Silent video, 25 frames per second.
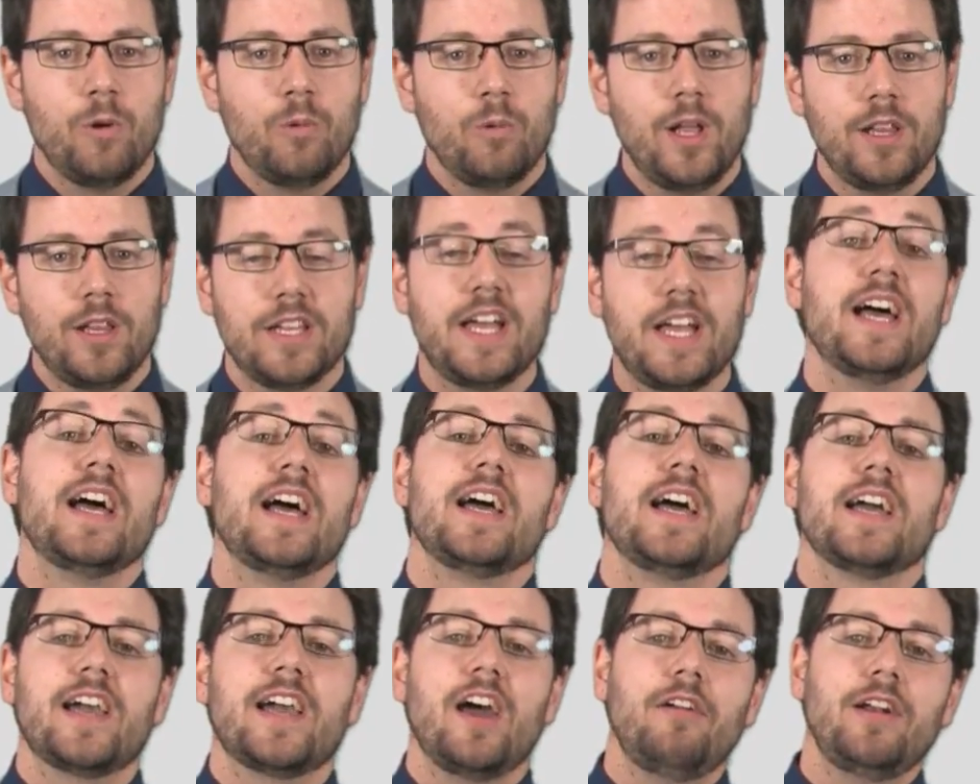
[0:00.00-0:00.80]
Well,
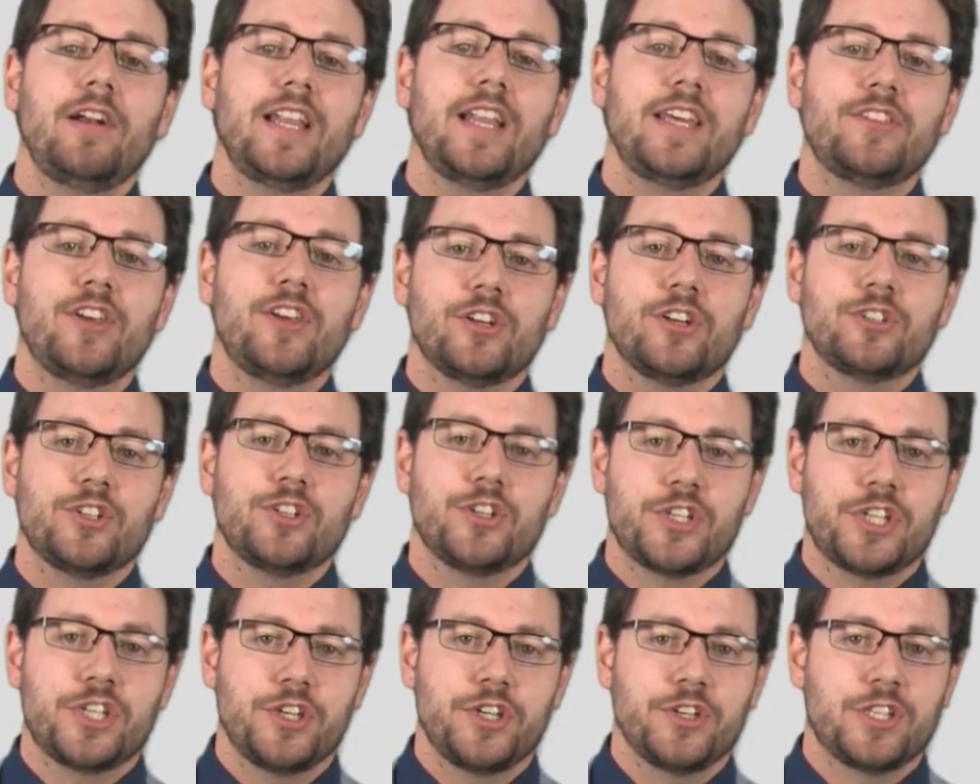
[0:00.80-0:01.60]
currently
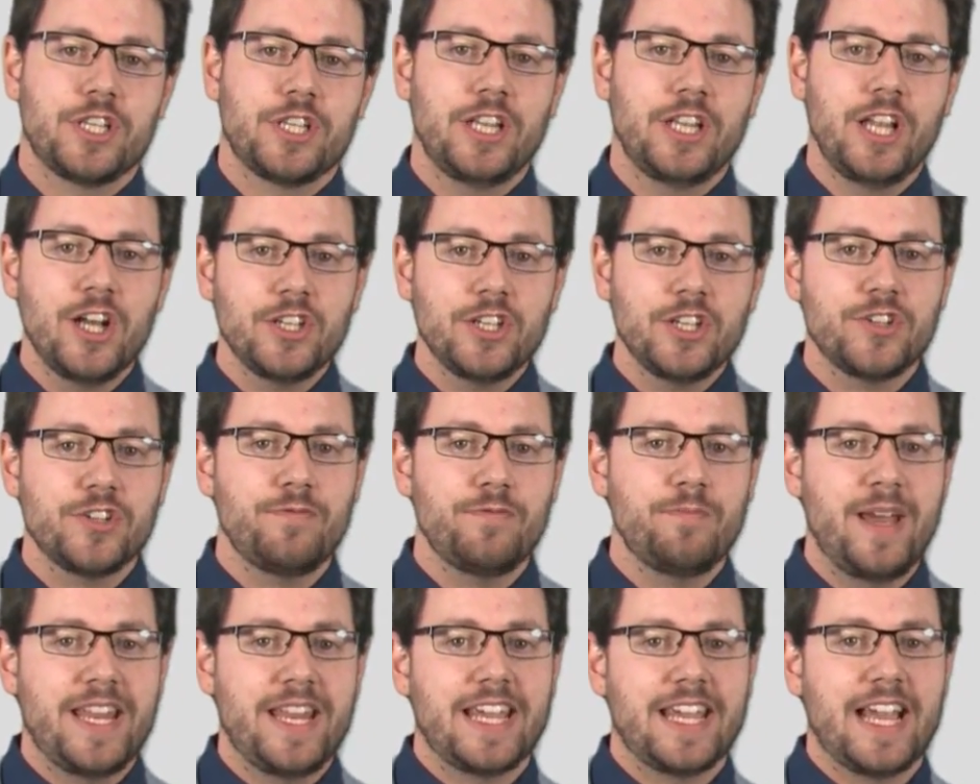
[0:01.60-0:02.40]
doctors use lots
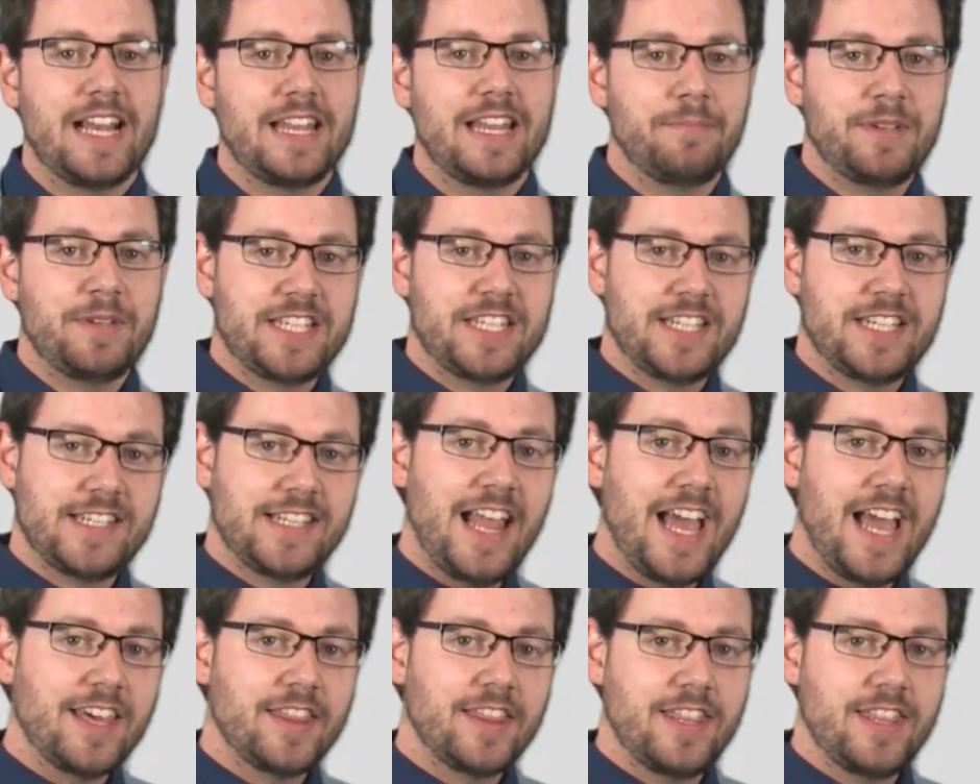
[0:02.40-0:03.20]
of medical
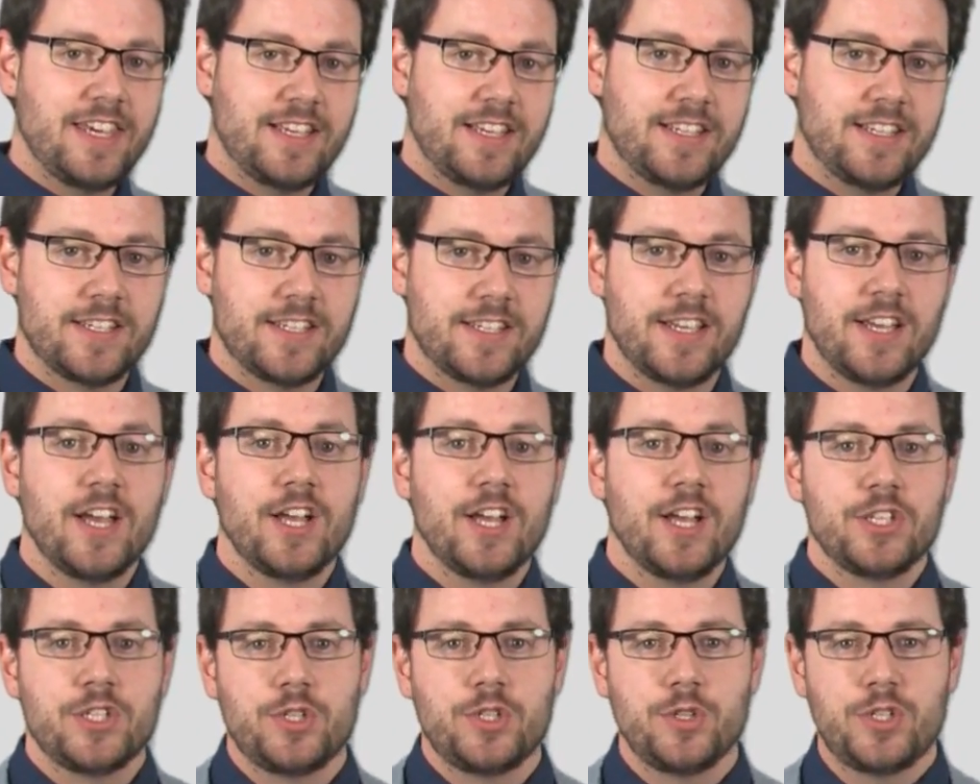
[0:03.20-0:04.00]
images like this
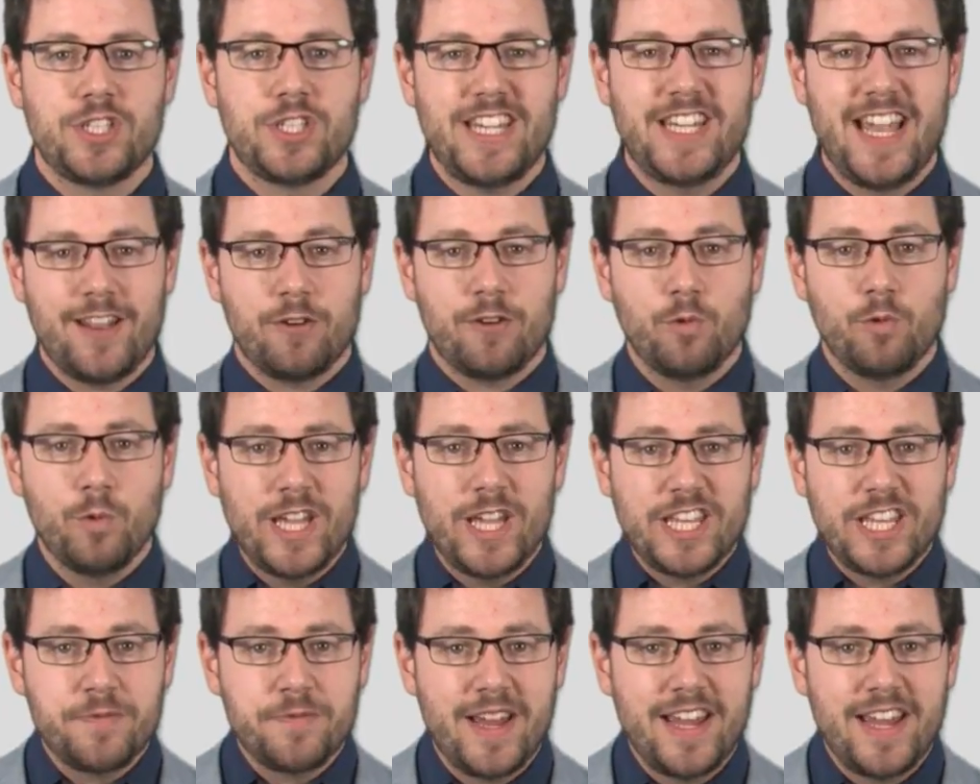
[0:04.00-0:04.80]
to check
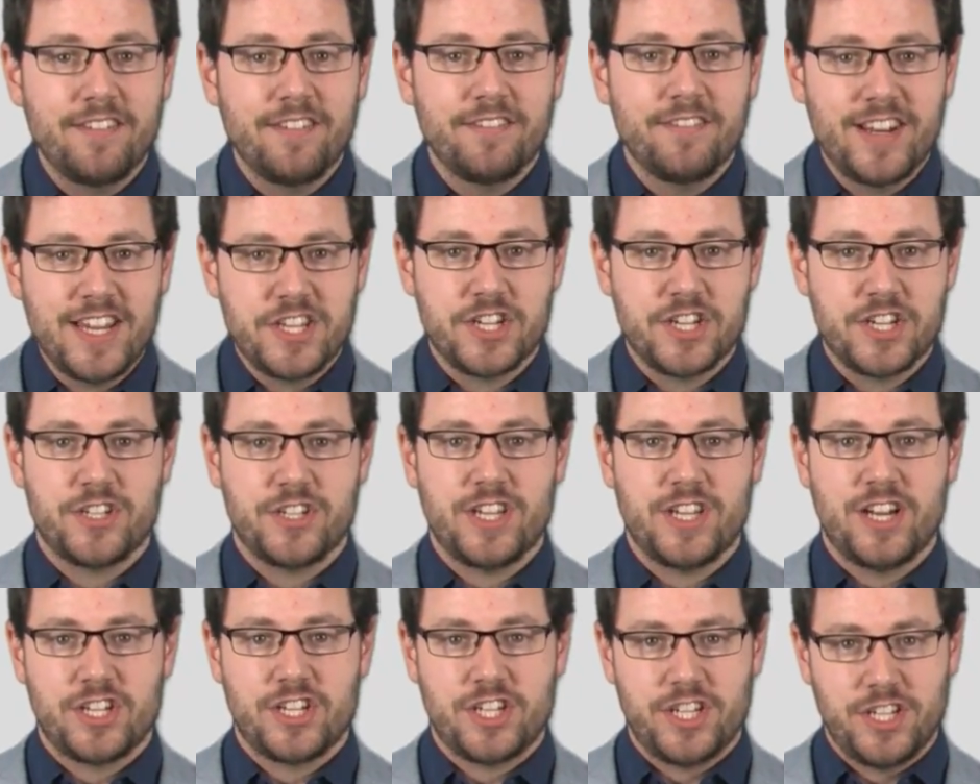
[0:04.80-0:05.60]
which brain
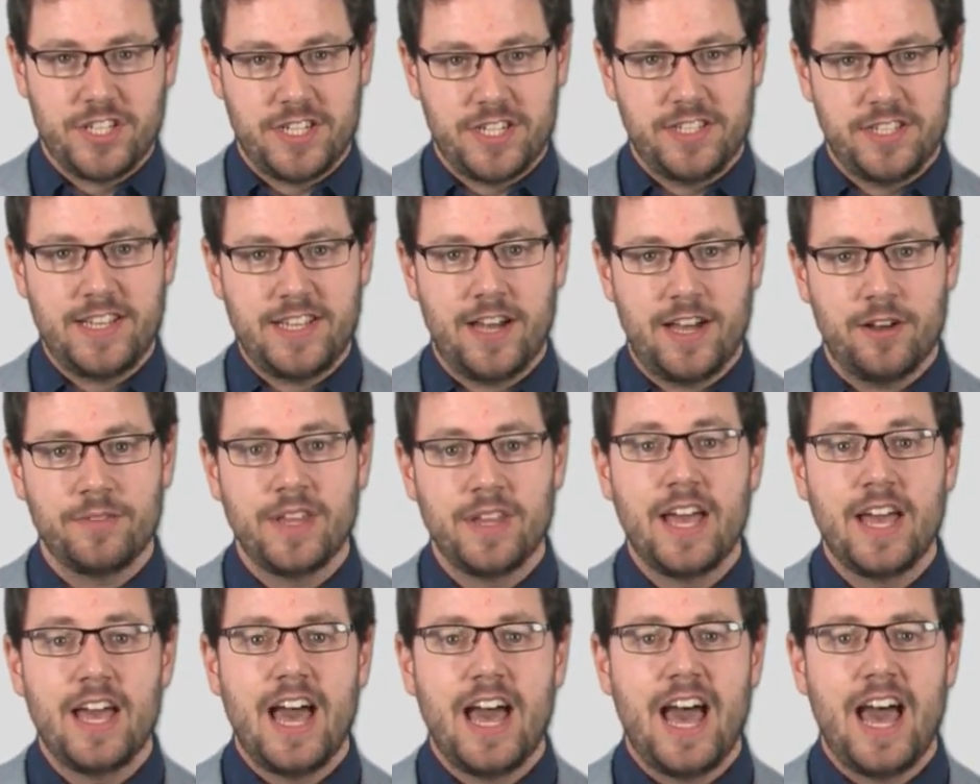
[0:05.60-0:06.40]
regions are shutting
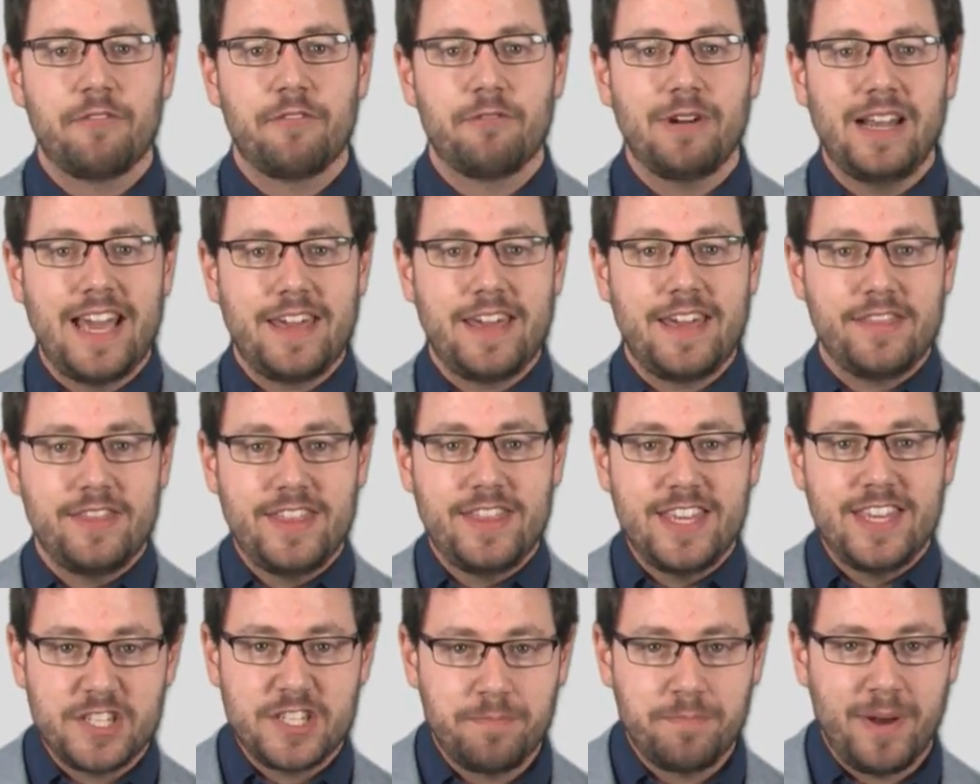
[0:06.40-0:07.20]
down and
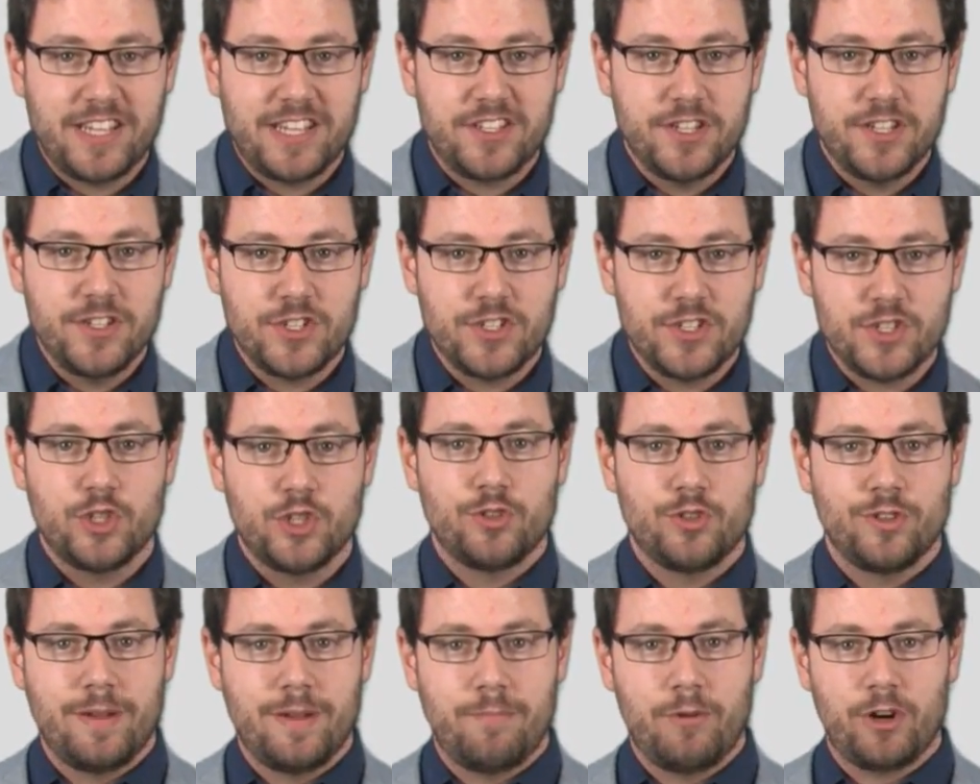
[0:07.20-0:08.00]
relate these patterns
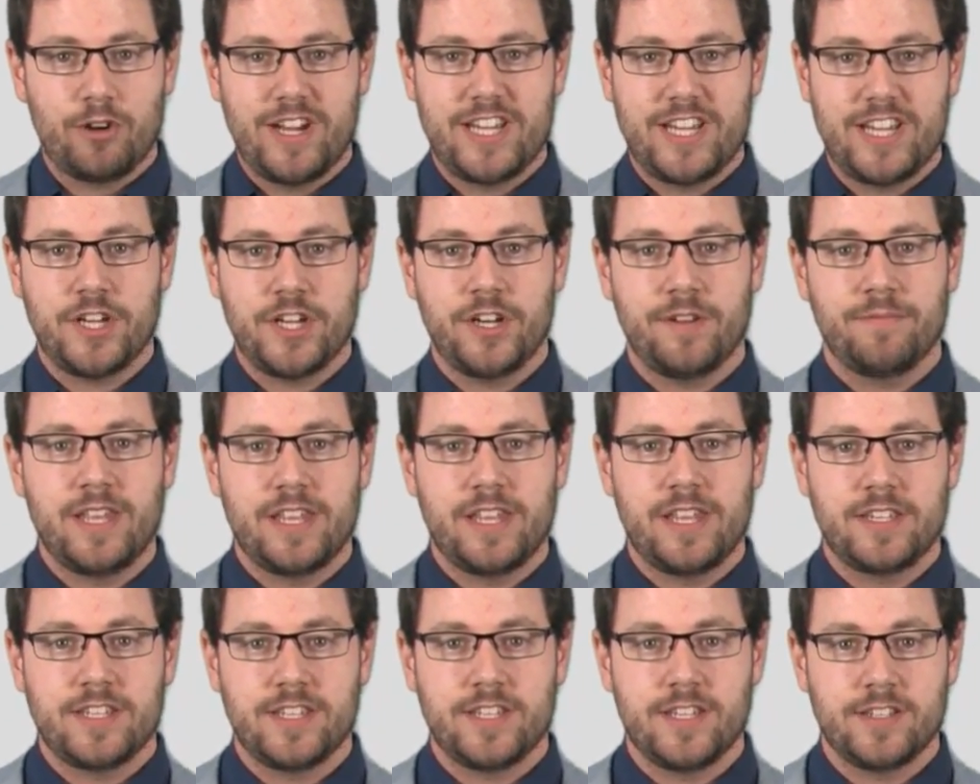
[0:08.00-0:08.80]
to the progression of
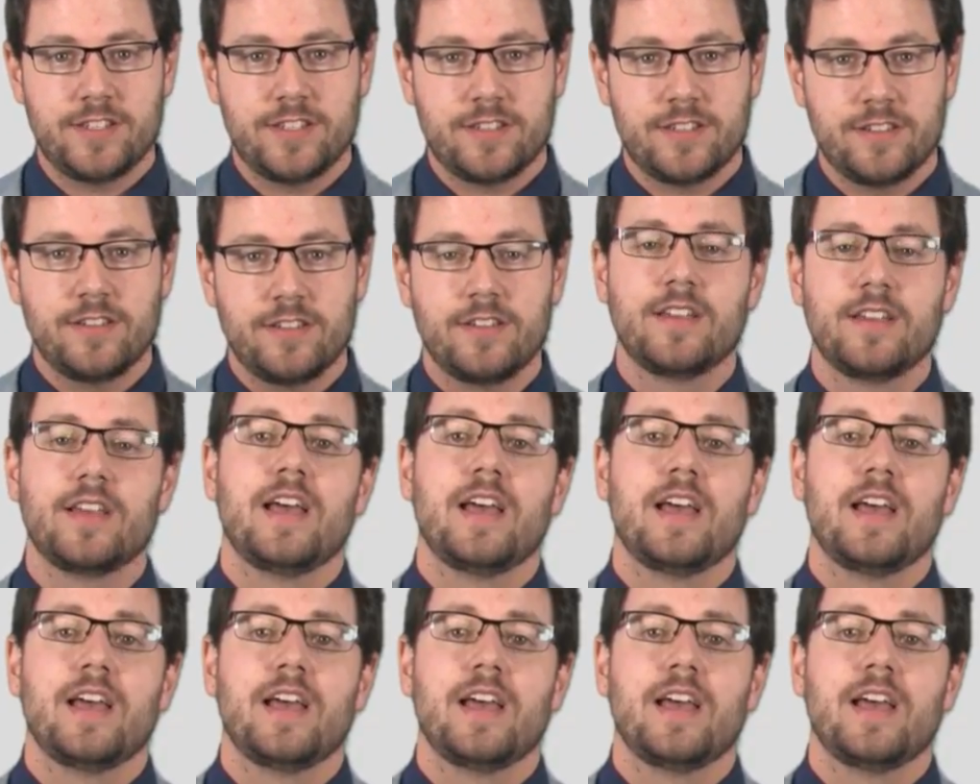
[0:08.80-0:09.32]
the disease.